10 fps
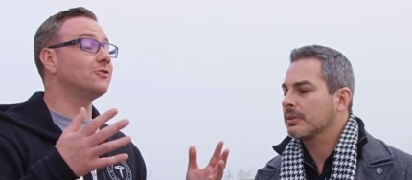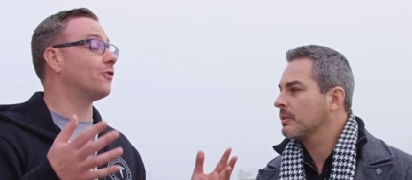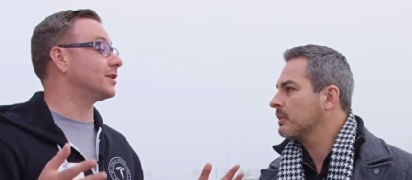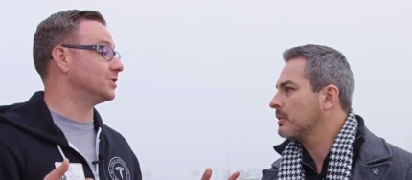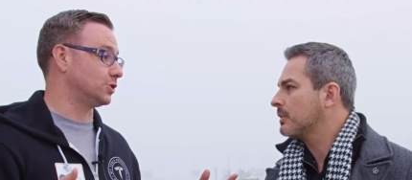
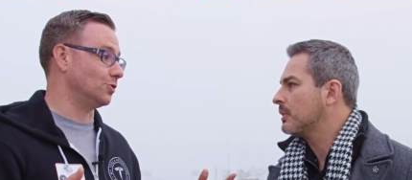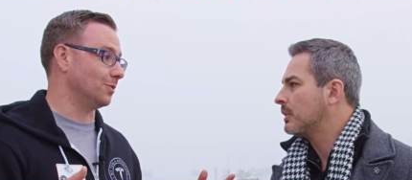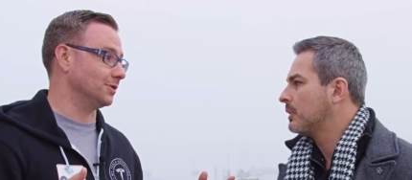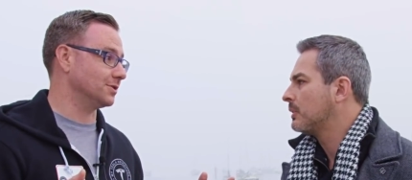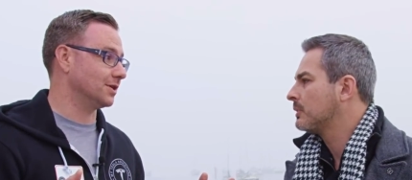Speaker 1: for
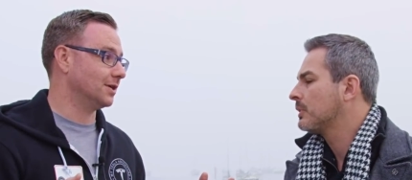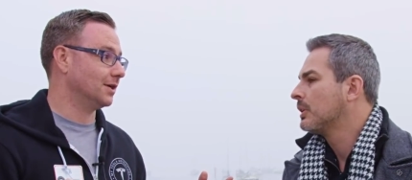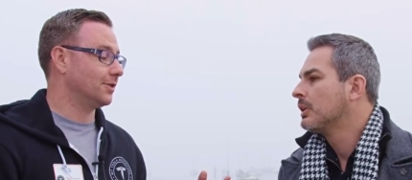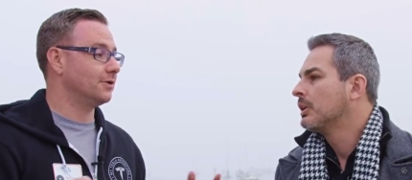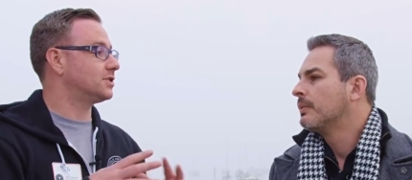consumers,
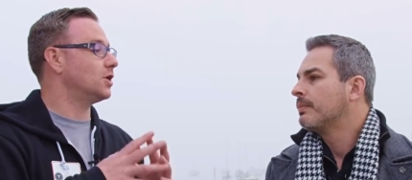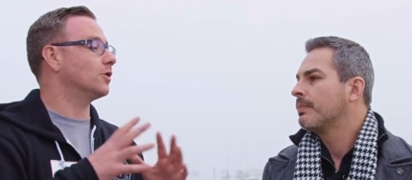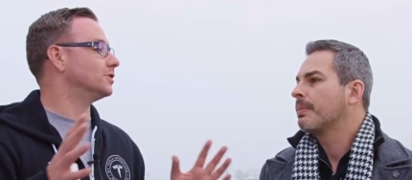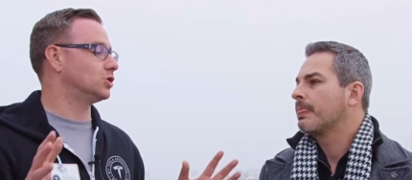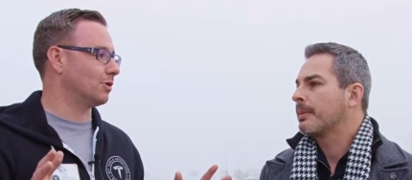there is no
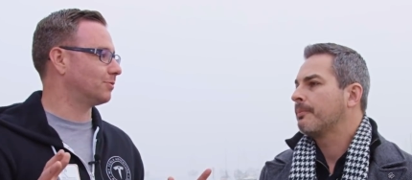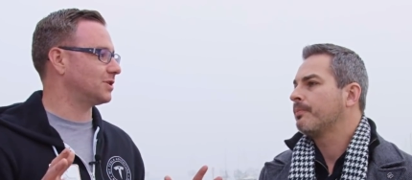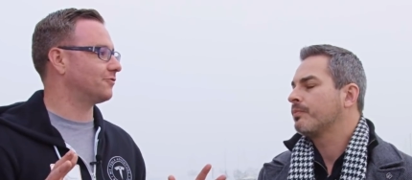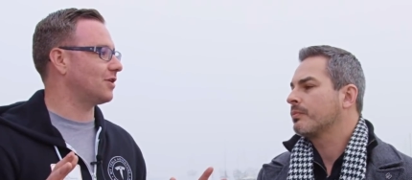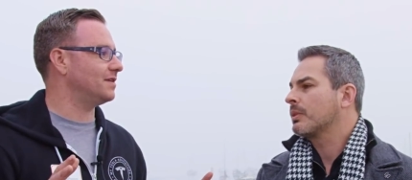consumer
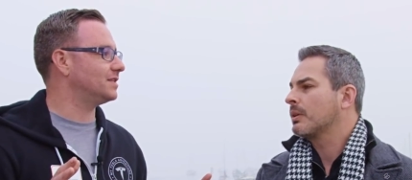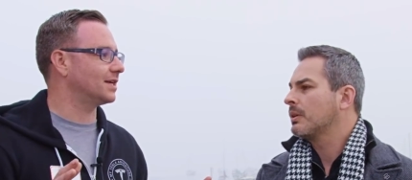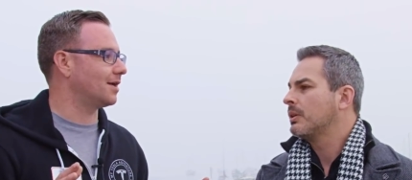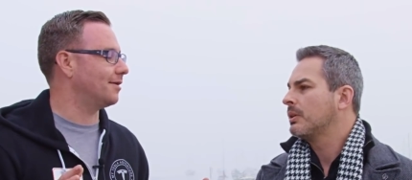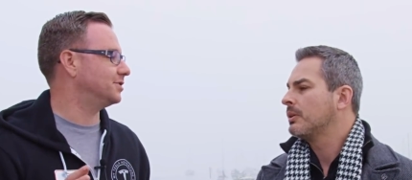self-driving
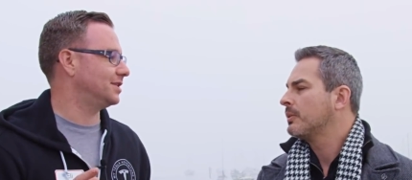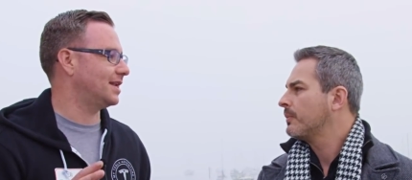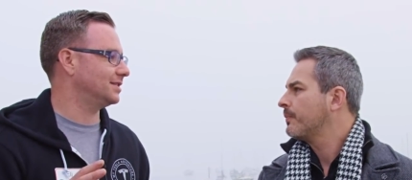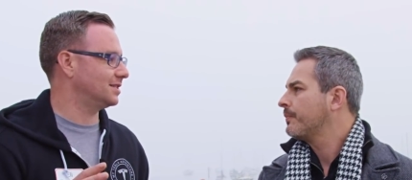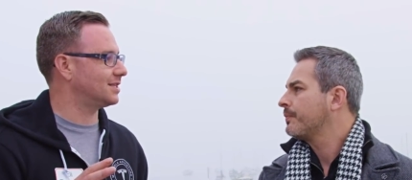technology
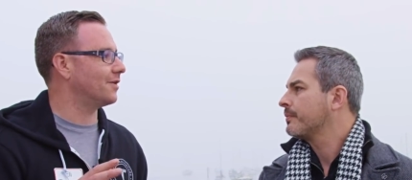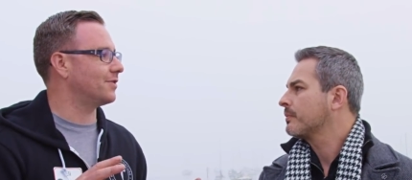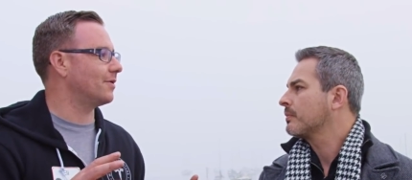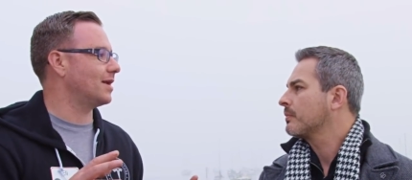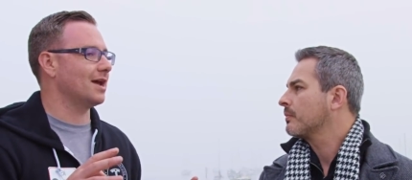that exists out
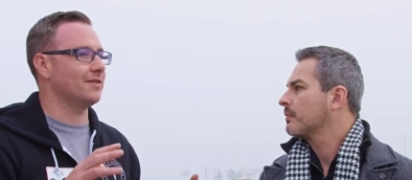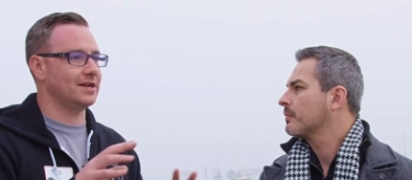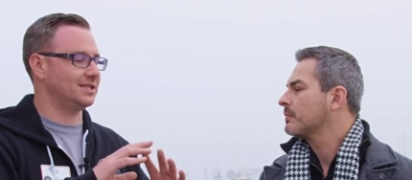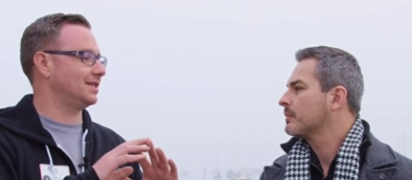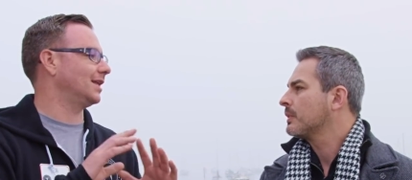there right now
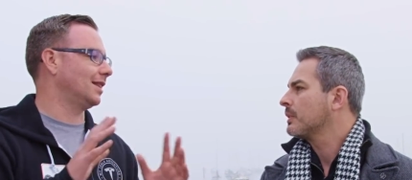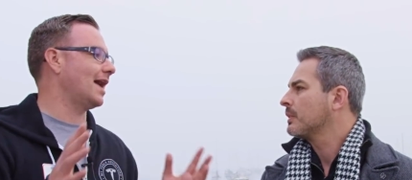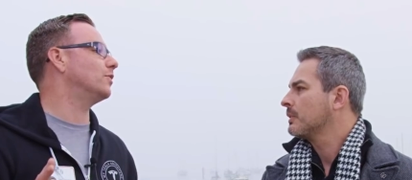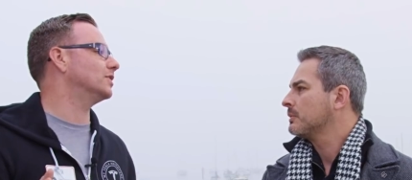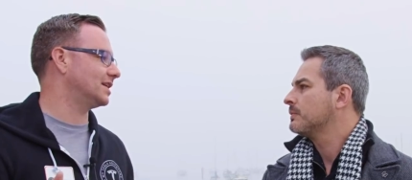that is anything
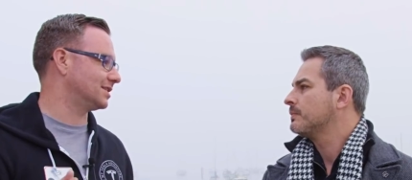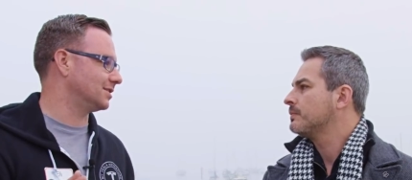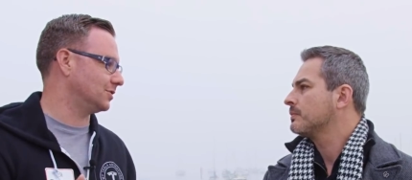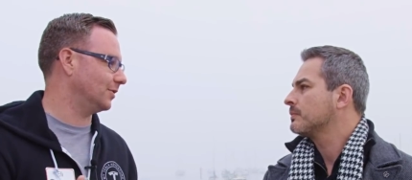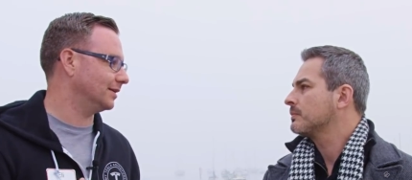like what
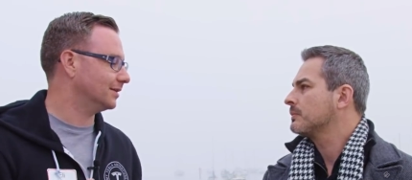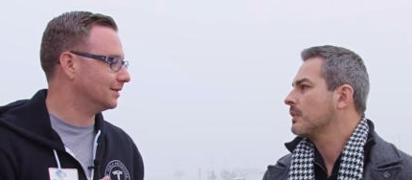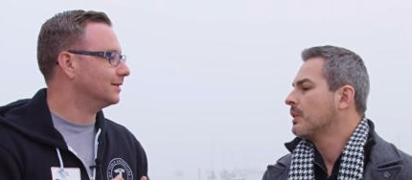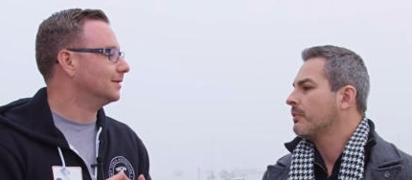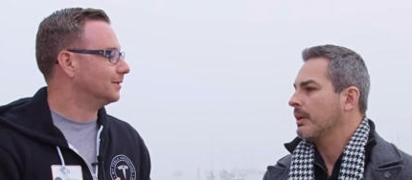Tesla's doing.
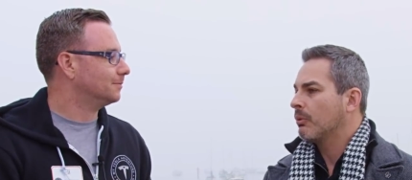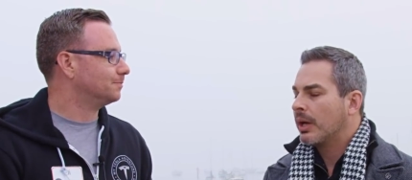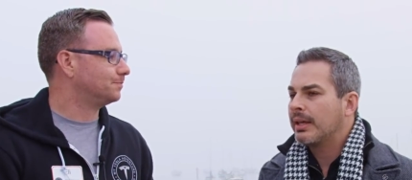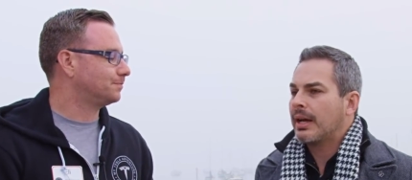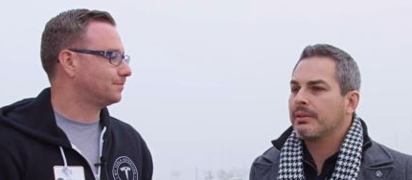
Speaker 2: Right. Well,
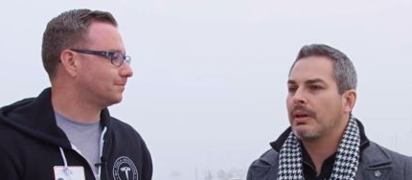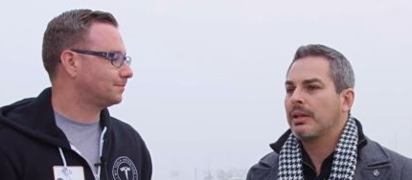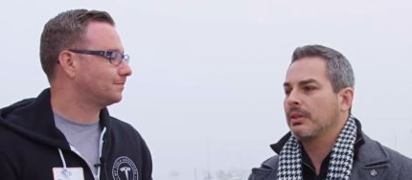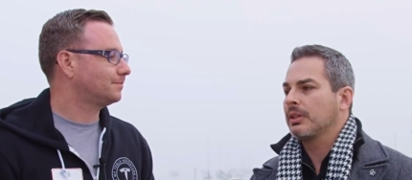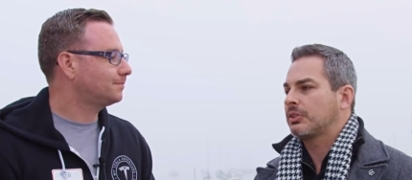I, I,
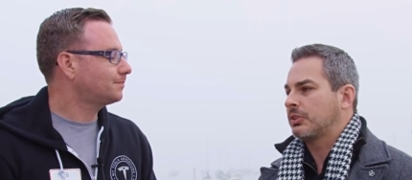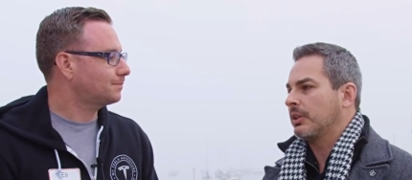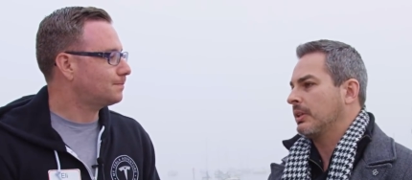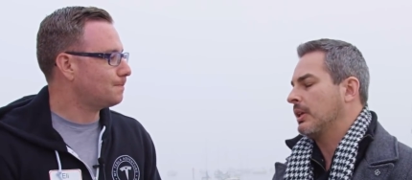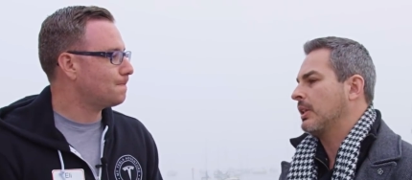I think that's,
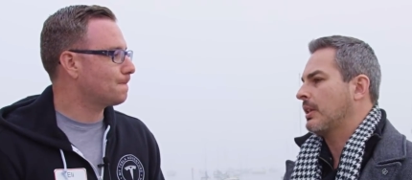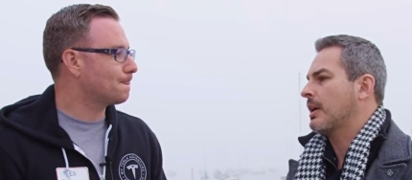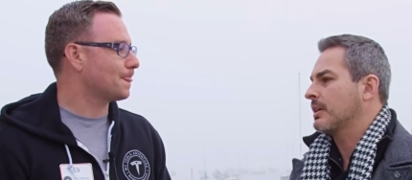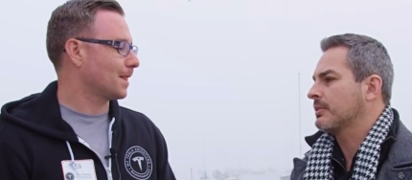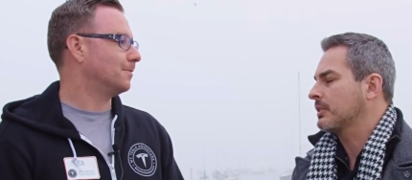and
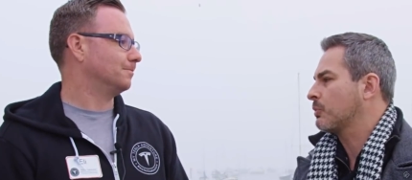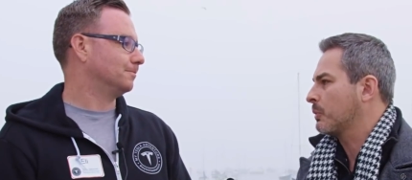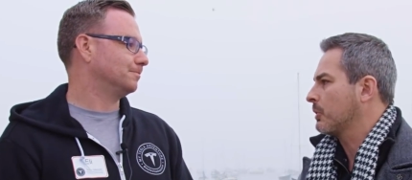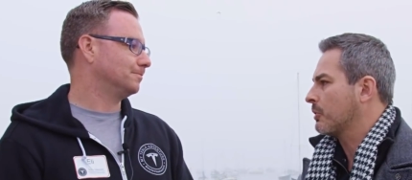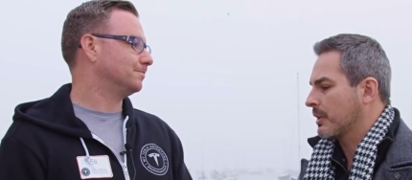I guess that's
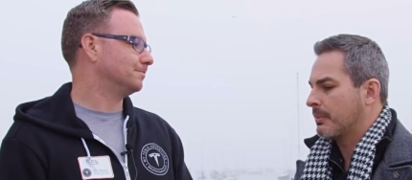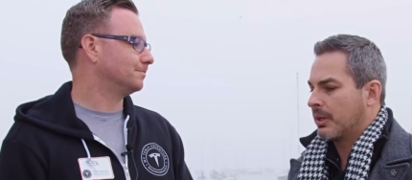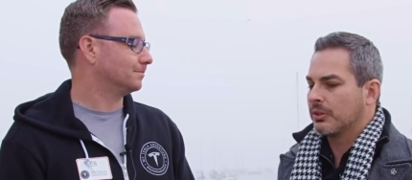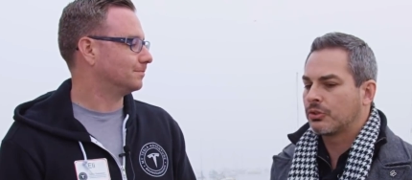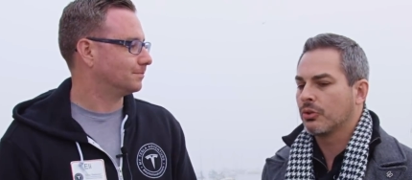what we're talking
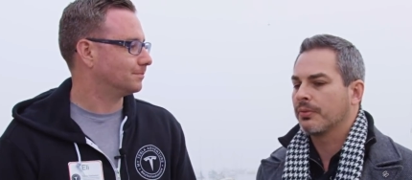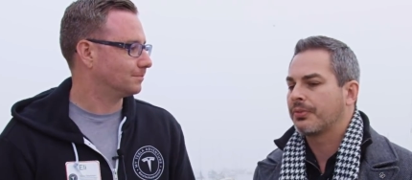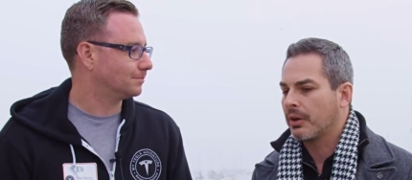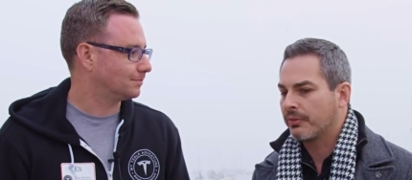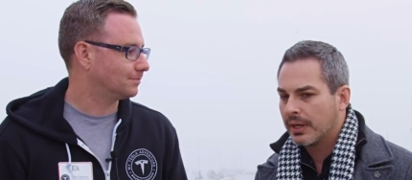about—the school of
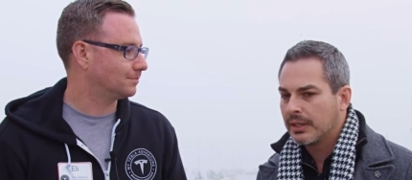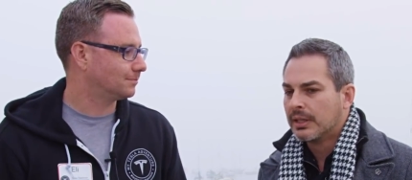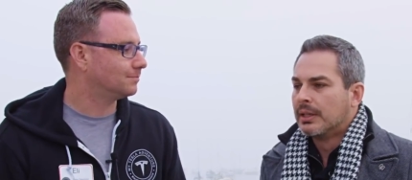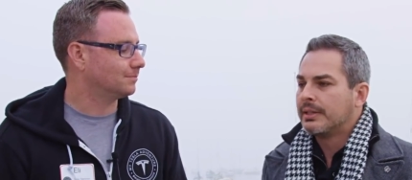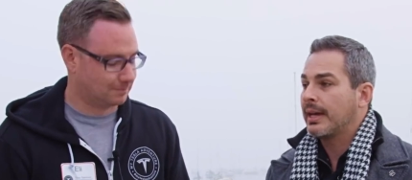thought, right?
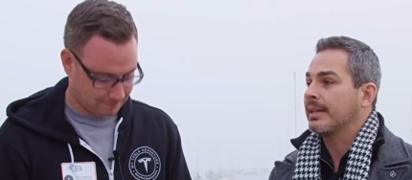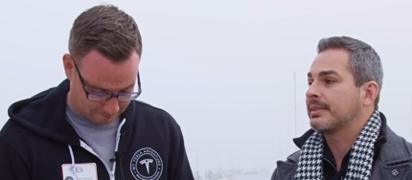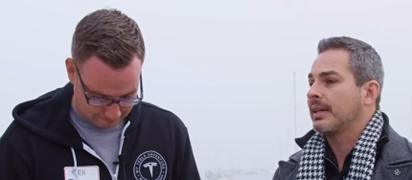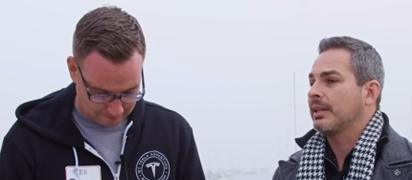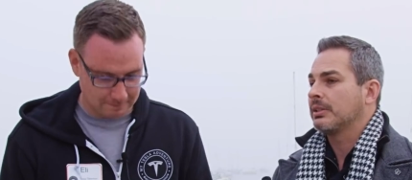Yeah,
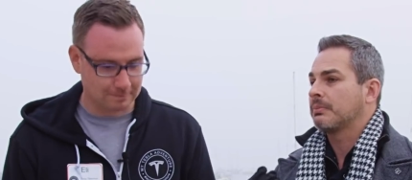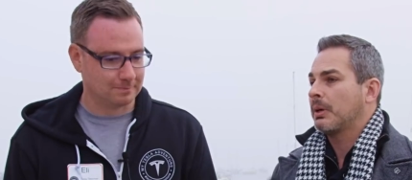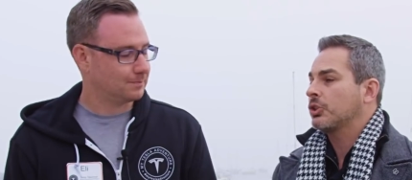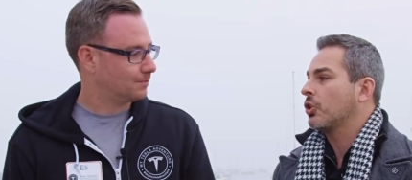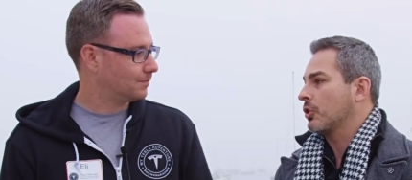yes, it is
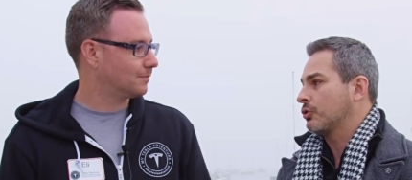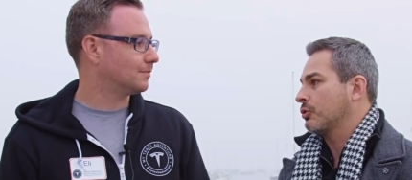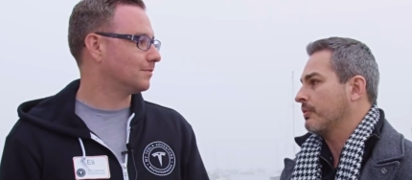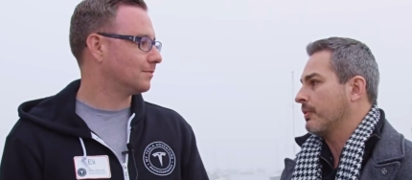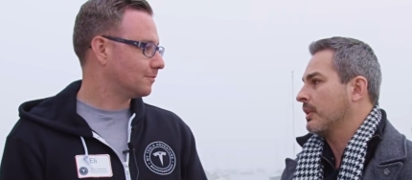much harder
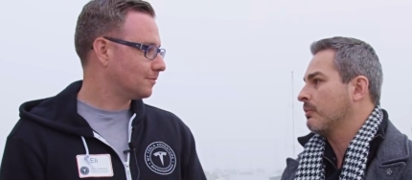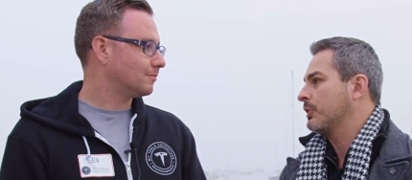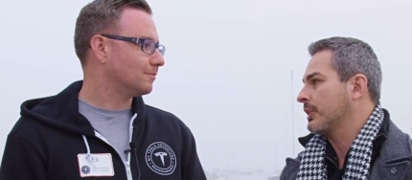to develop what